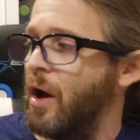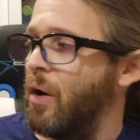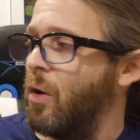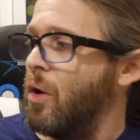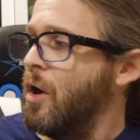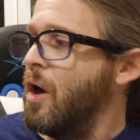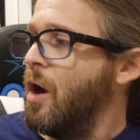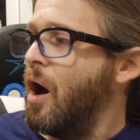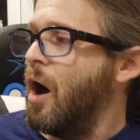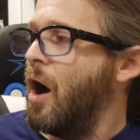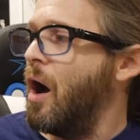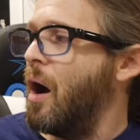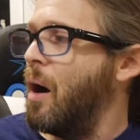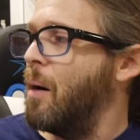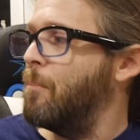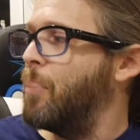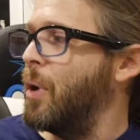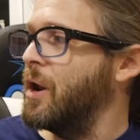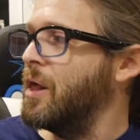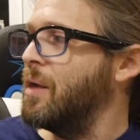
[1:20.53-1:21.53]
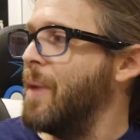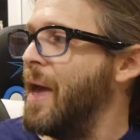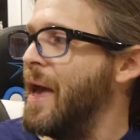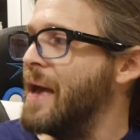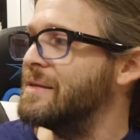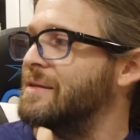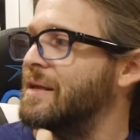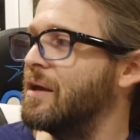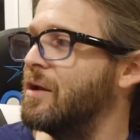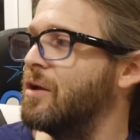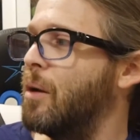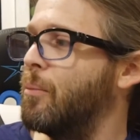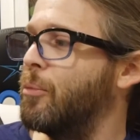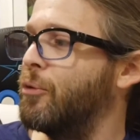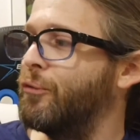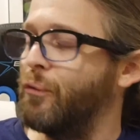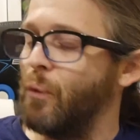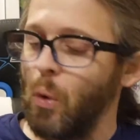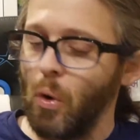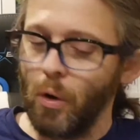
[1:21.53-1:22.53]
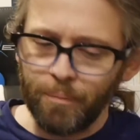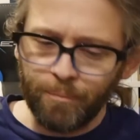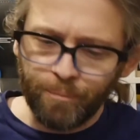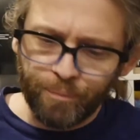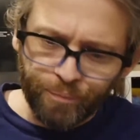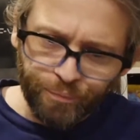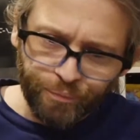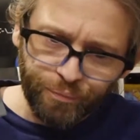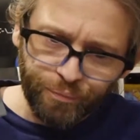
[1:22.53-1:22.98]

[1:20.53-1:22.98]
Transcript: now. Buddy Mask number 4.